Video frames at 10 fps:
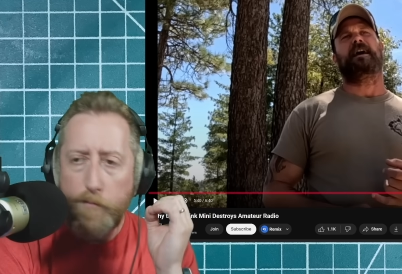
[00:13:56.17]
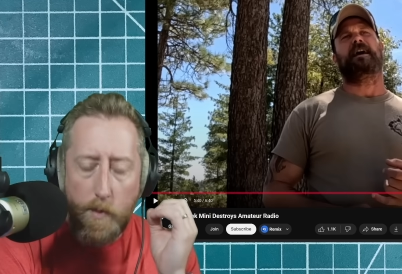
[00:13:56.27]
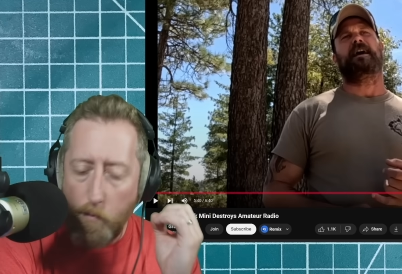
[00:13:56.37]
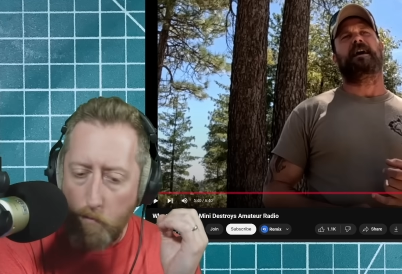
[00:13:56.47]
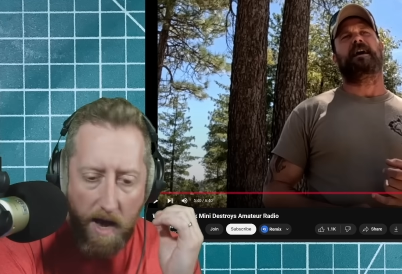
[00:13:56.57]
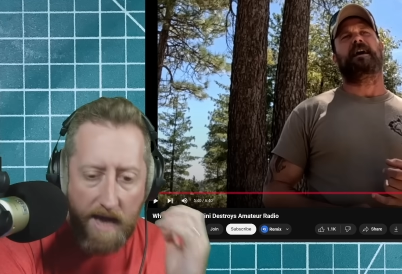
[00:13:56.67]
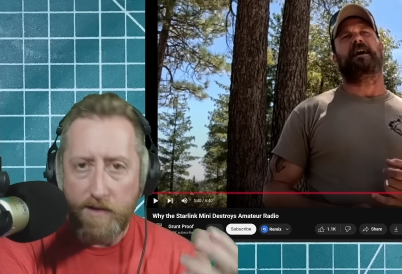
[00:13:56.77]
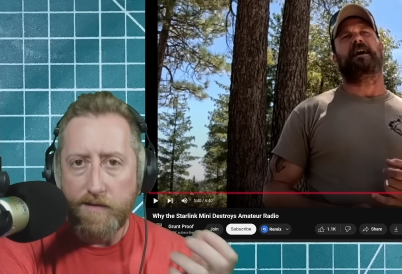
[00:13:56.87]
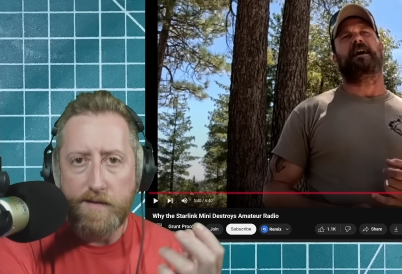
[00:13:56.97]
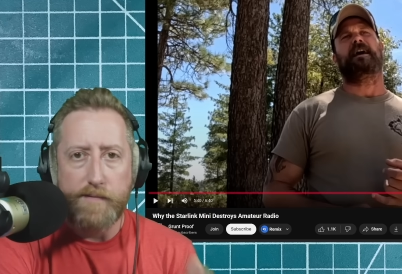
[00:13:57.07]

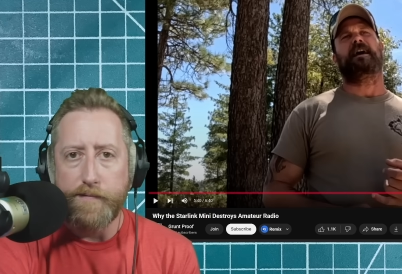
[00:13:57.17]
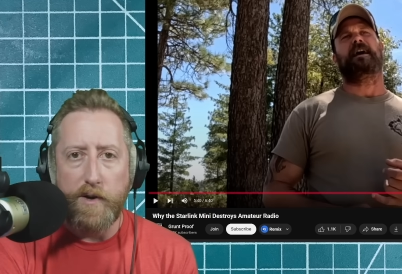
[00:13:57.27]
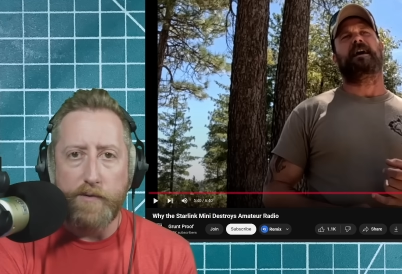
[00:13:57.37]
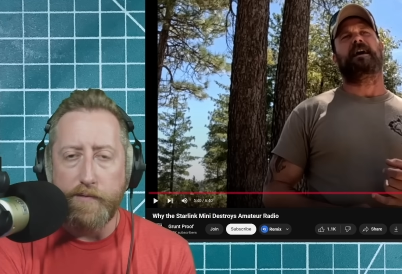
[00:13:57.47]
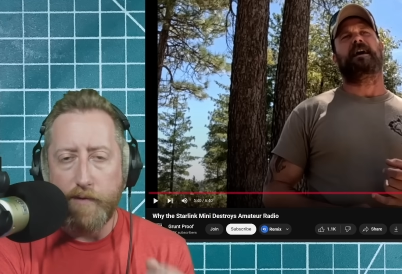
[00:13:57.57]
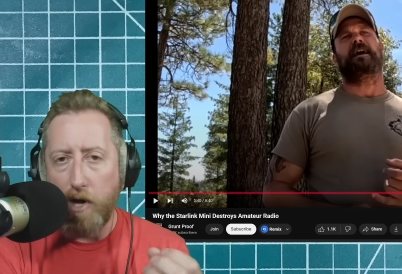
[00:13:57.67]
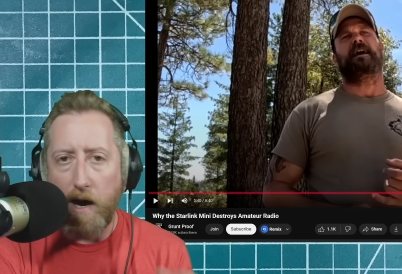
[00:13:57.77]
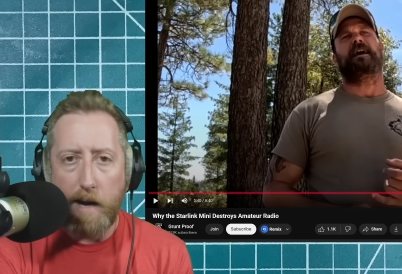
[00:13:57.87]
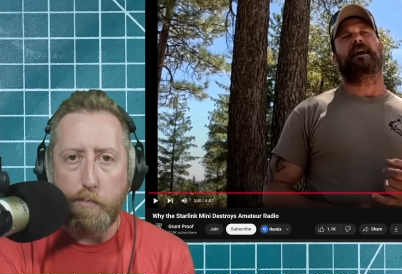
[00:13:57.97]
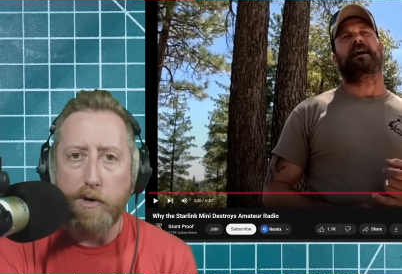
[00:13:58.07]
Speaker 1: miles of, of
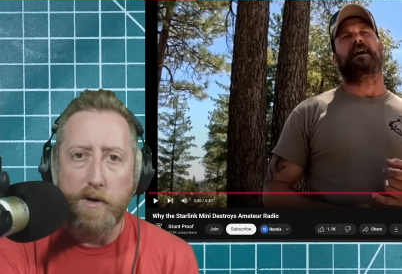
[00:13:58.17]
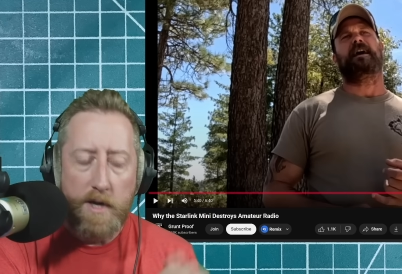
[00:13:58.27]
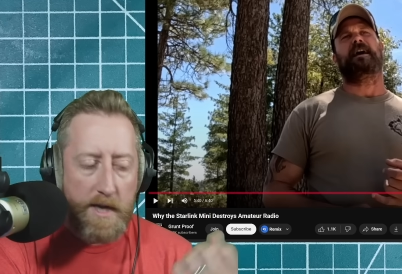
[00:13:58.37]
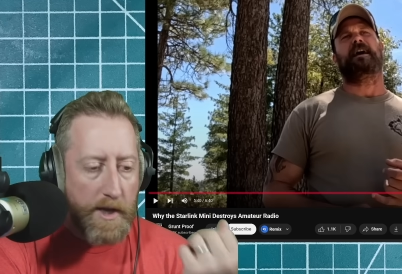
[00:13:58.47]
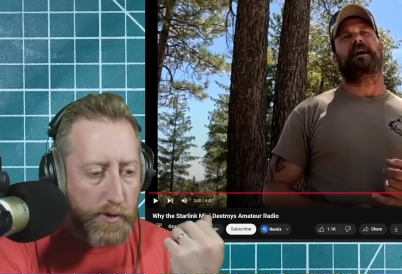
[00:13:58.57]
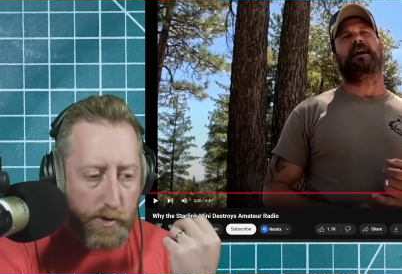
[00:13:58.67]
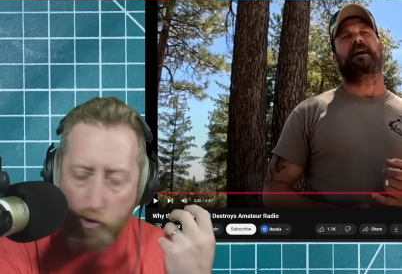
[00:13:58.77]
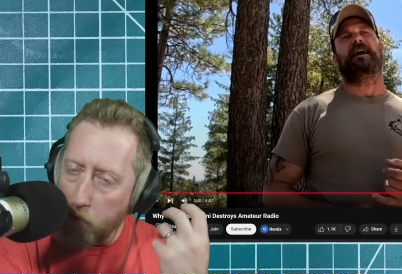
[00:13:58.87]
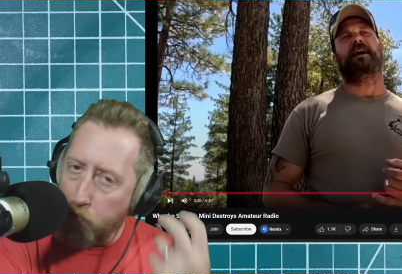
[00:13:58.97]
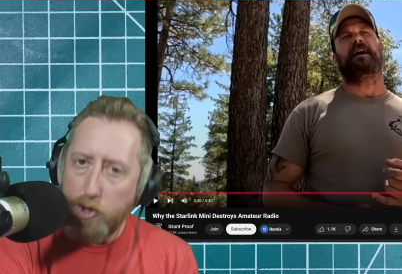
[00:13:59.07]
copper,
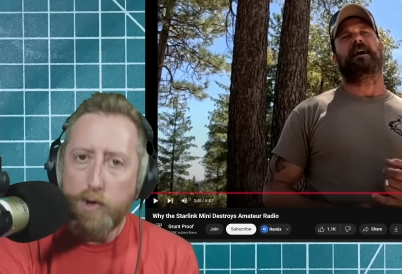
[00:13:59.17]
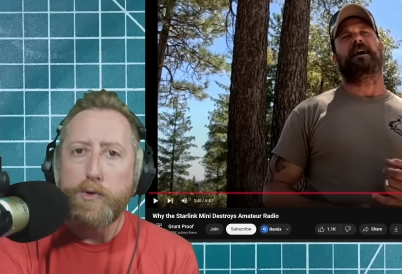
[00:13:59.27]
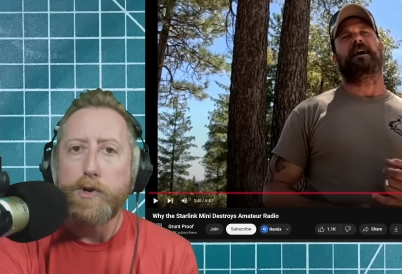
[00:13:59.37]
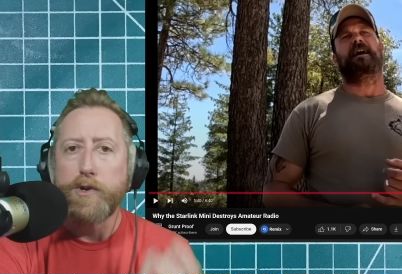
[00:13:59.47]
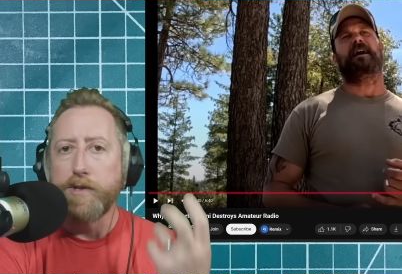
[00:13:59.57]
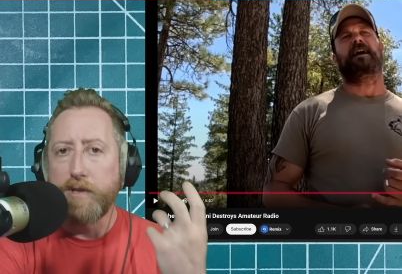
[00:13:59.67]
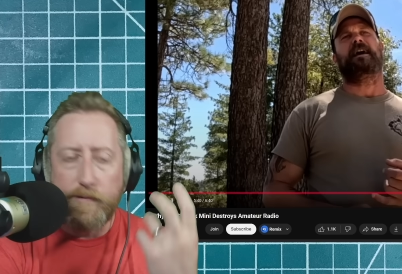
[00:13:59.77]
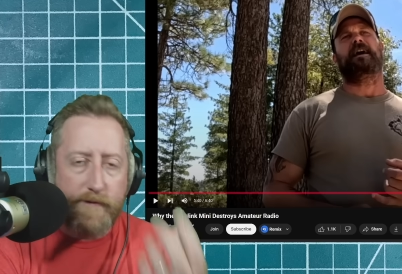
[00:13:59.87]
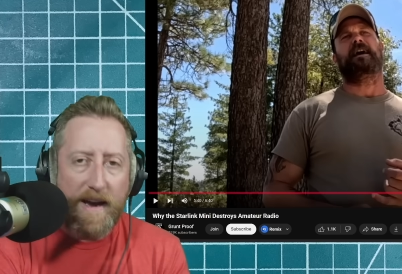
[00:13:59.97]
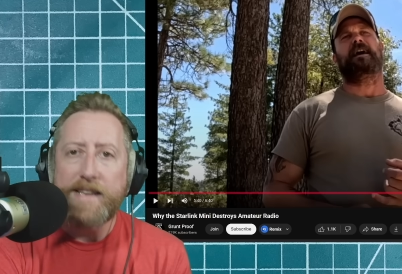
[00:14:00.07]
computers,
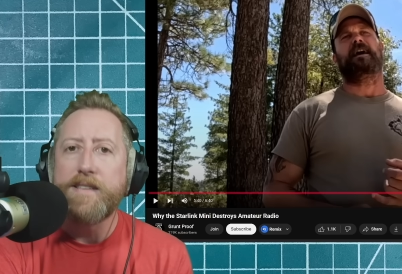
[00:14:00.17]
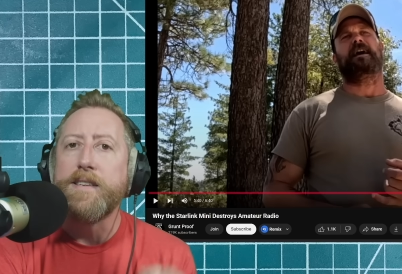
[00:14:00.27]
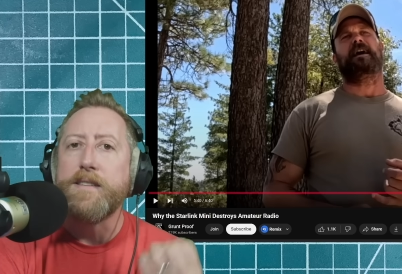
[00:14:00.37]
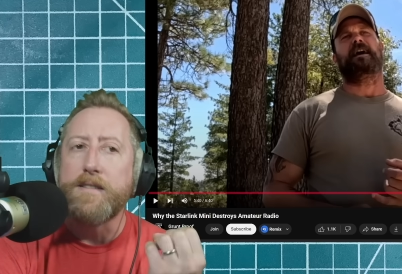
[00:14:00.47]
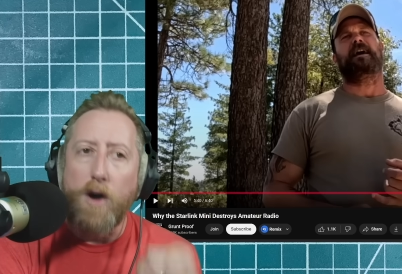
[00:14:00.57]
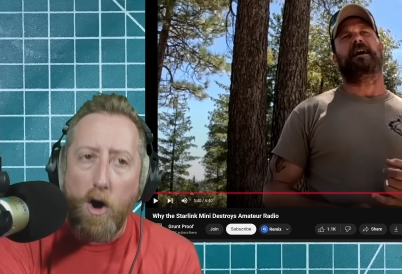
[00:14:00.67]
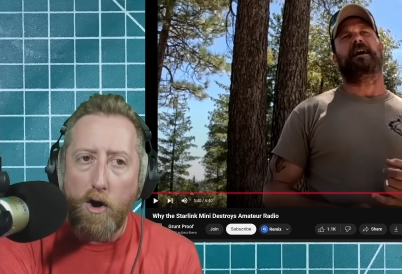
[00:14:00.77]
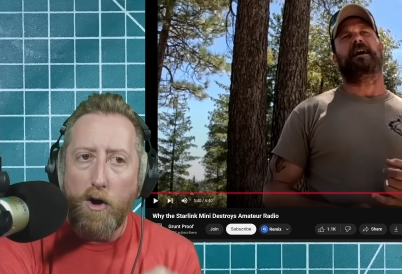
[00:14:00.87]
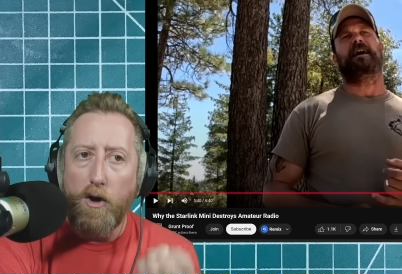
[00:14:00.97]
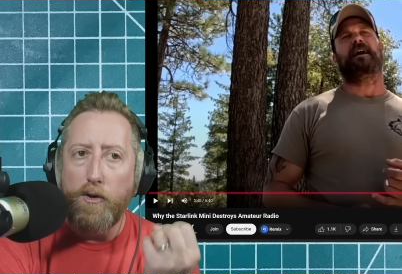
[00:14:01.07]
devices,
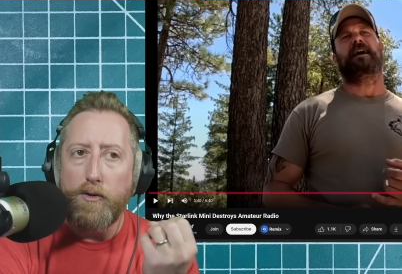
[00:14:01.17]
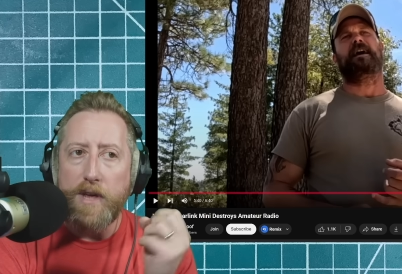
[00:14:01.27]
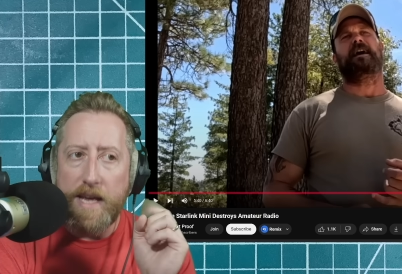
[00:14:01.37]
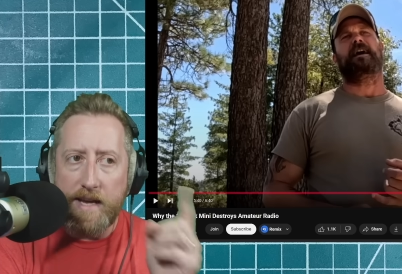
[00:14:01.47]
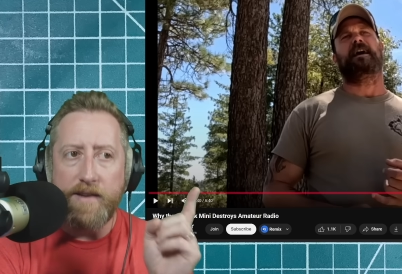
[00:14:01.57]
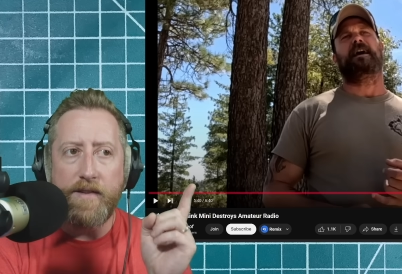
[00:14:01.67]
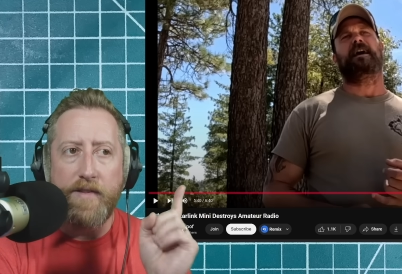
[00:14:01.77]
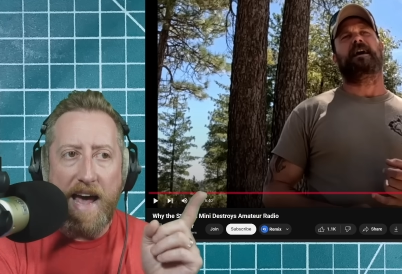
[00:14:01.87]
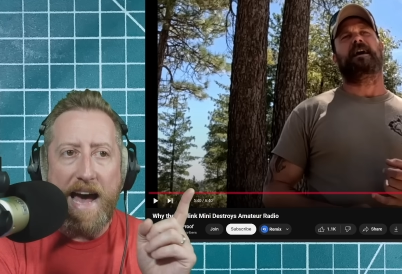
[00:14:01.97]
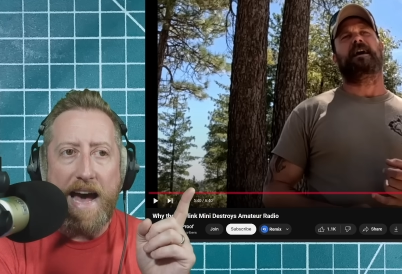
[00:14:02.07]
all in
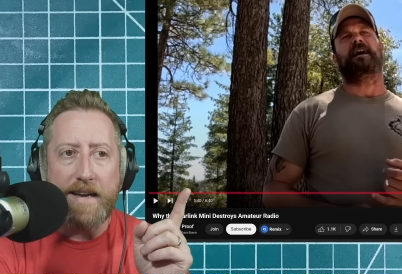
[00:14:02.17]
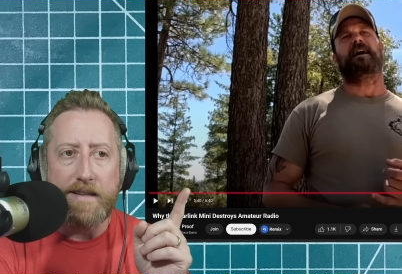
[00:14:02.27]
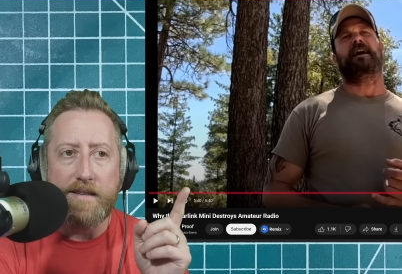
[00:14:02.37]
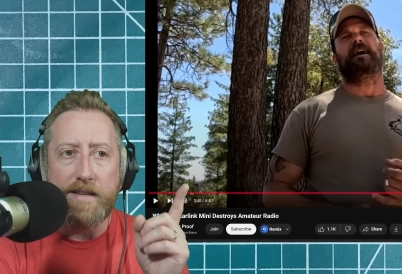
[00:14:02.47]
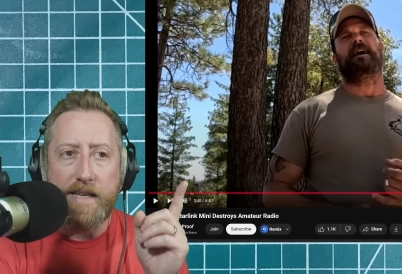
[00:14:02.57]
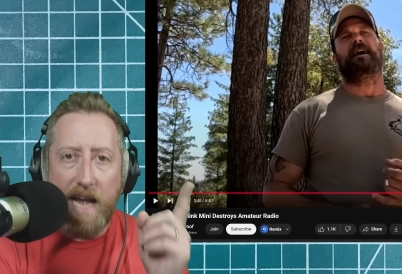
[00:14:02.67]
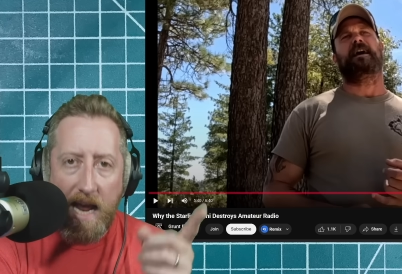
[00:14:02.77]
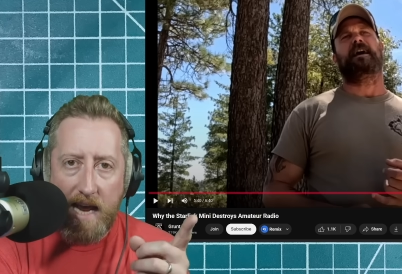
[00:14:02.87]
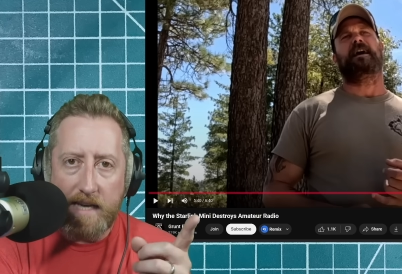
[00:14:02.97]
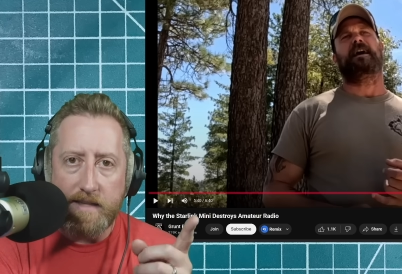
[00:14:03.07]
that
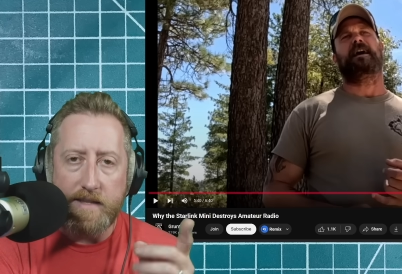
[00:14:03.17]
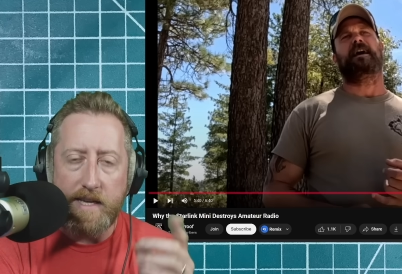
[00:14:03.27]
case